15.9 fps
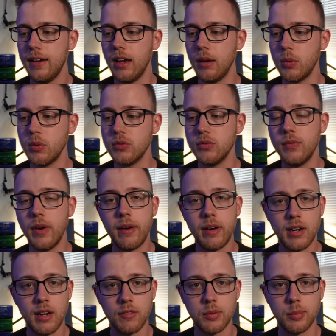It was
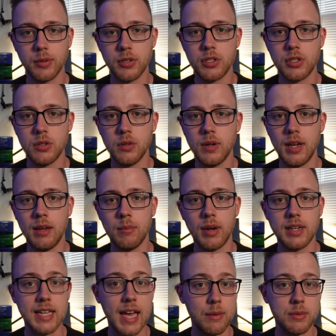very comfortable to shoot,
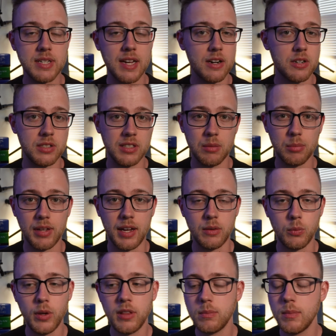and my dad was actually in the
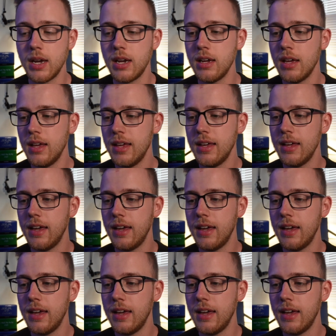blind with me,